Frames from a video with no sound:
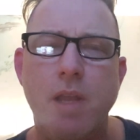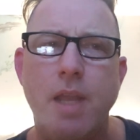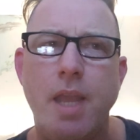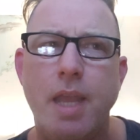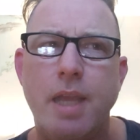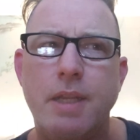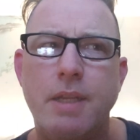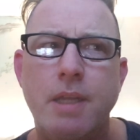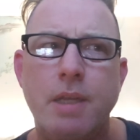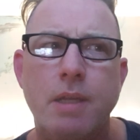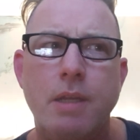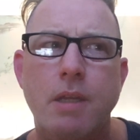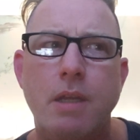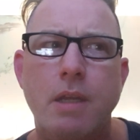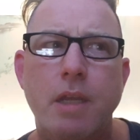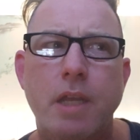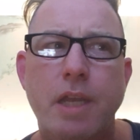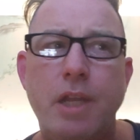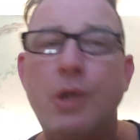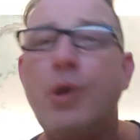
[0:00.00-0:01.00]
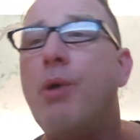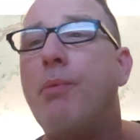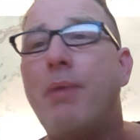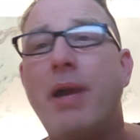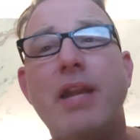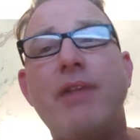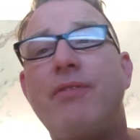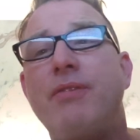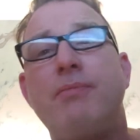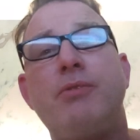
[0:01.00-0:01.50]
And, you know, it
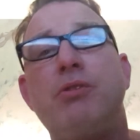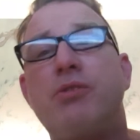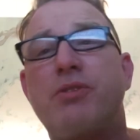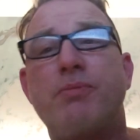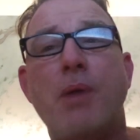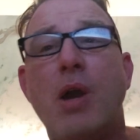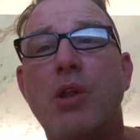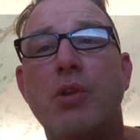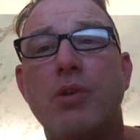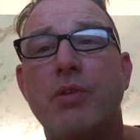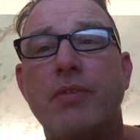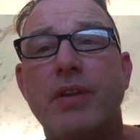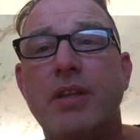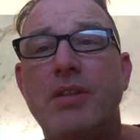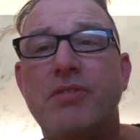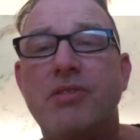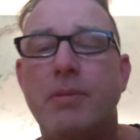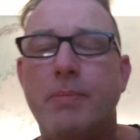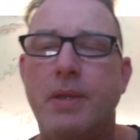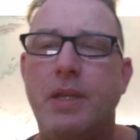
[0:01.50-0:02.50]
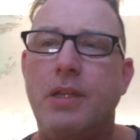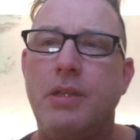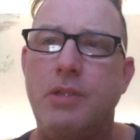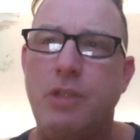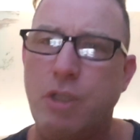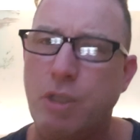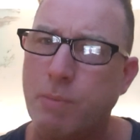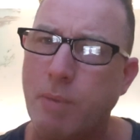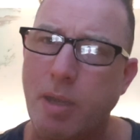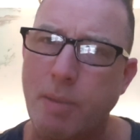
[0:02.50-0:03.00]
might even do smaller events. I
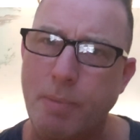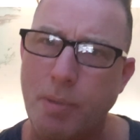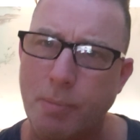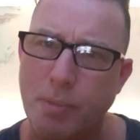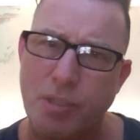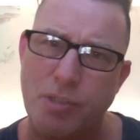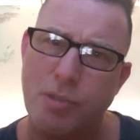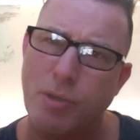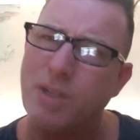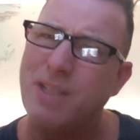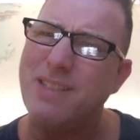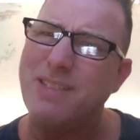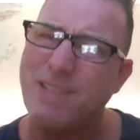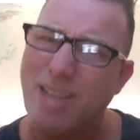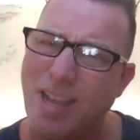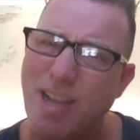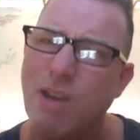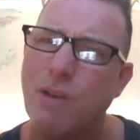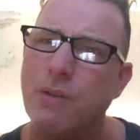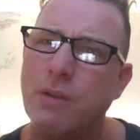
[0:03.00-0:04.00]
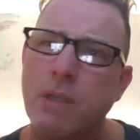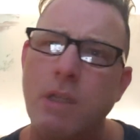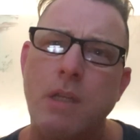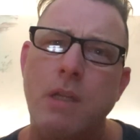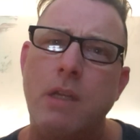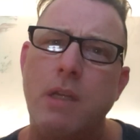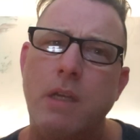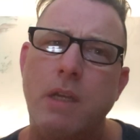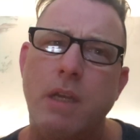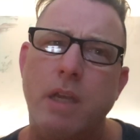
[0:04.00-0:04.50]
mean, you might be able to turn it down
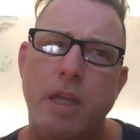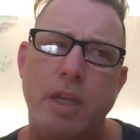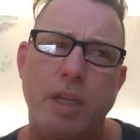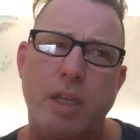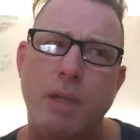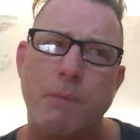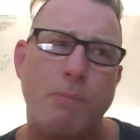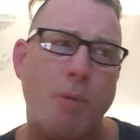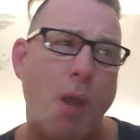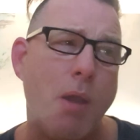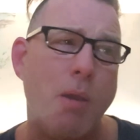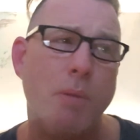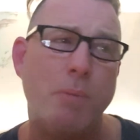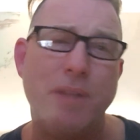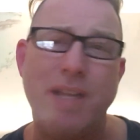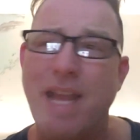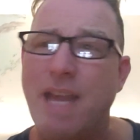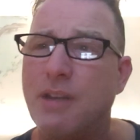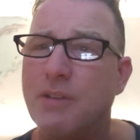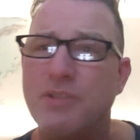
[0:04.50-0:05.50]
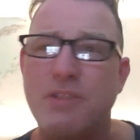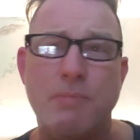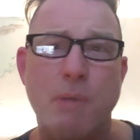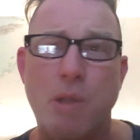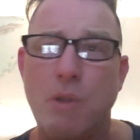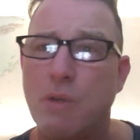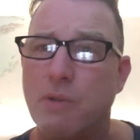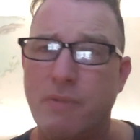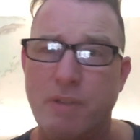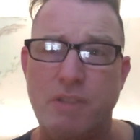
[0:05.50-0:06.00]
and it could probably handle
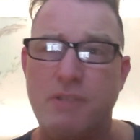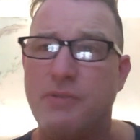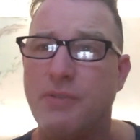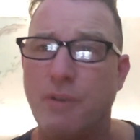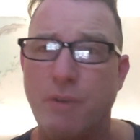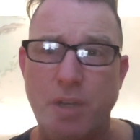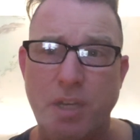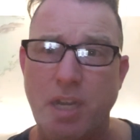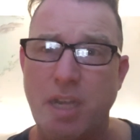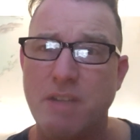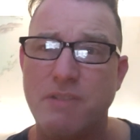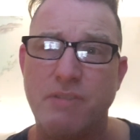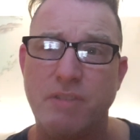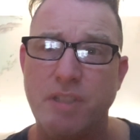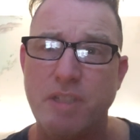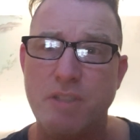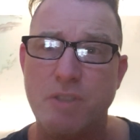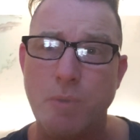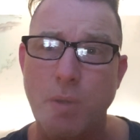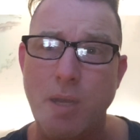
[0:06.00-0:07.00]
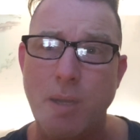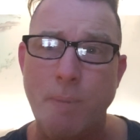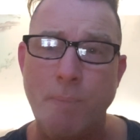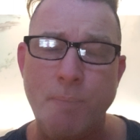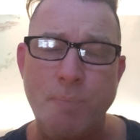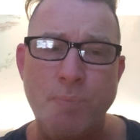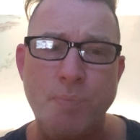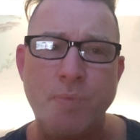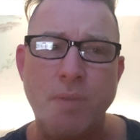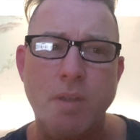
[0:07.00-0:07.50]
smaller events very nicely as
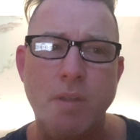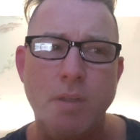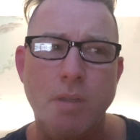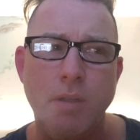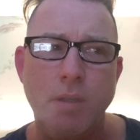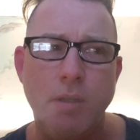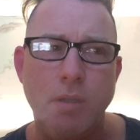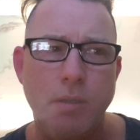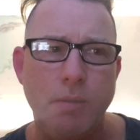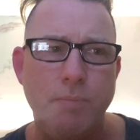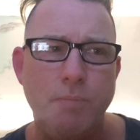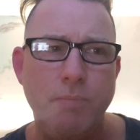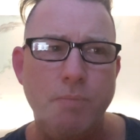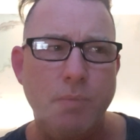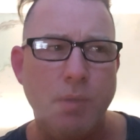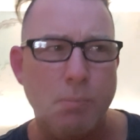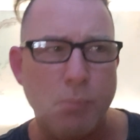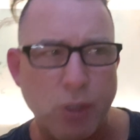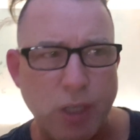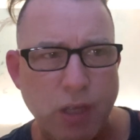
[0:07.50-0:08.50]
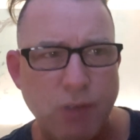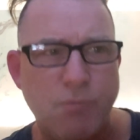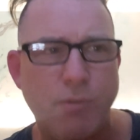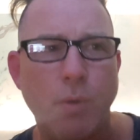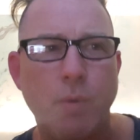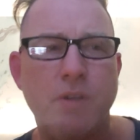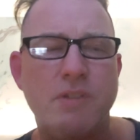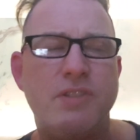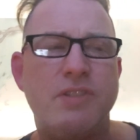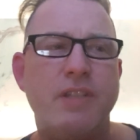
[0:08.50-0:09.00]
well. I'm looking
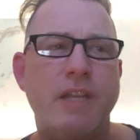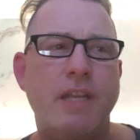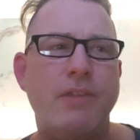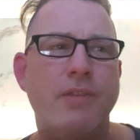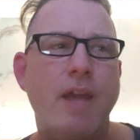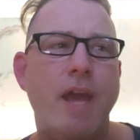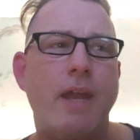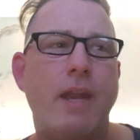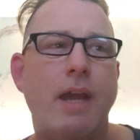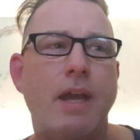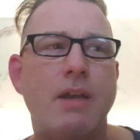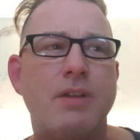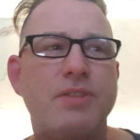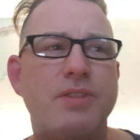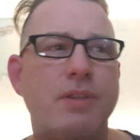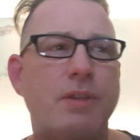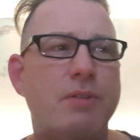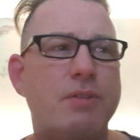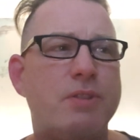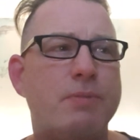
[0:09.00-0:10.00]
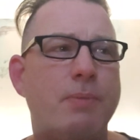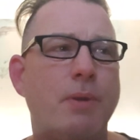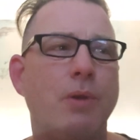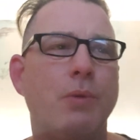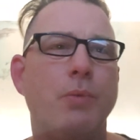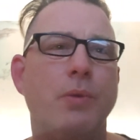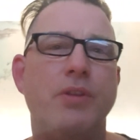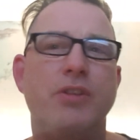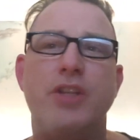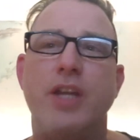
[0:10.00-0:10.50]
forward to seeing that. I also
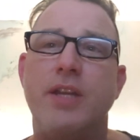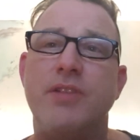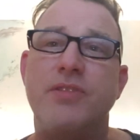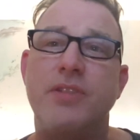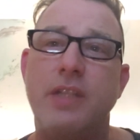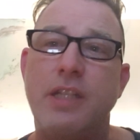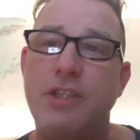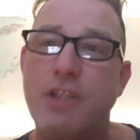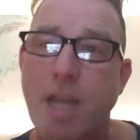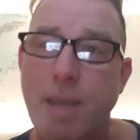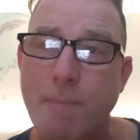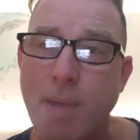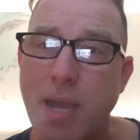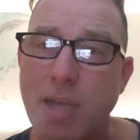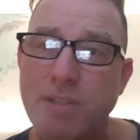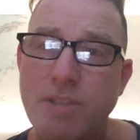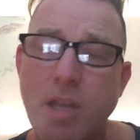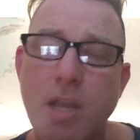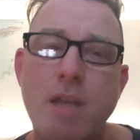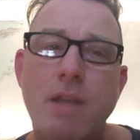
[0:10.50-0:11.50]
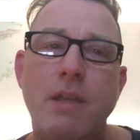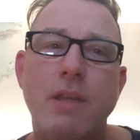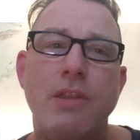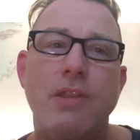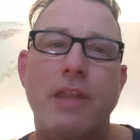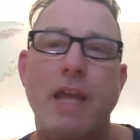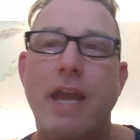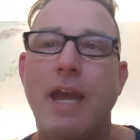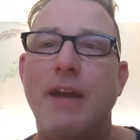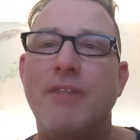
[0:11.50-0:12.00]
spoke with Jason at JMAZ.
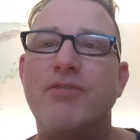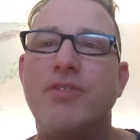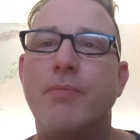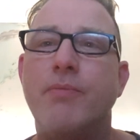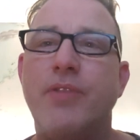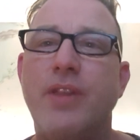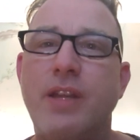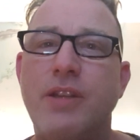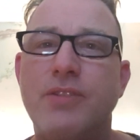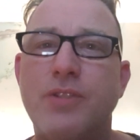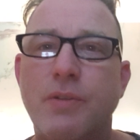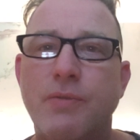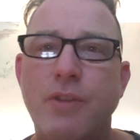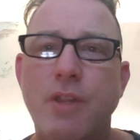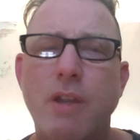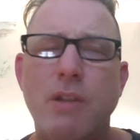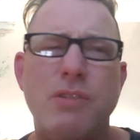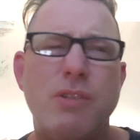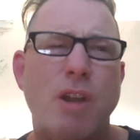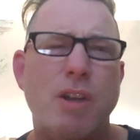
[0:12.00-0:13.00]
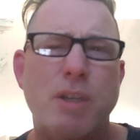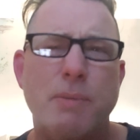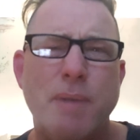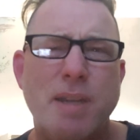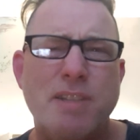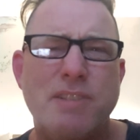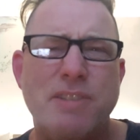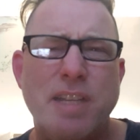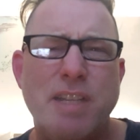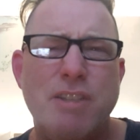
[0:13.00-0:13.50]
They have some things over there. Talked to
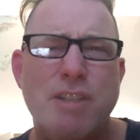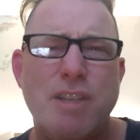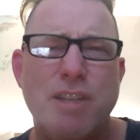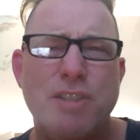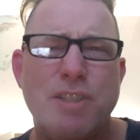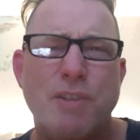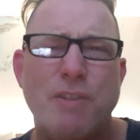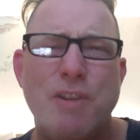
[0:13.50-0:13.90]
Mike Sanchez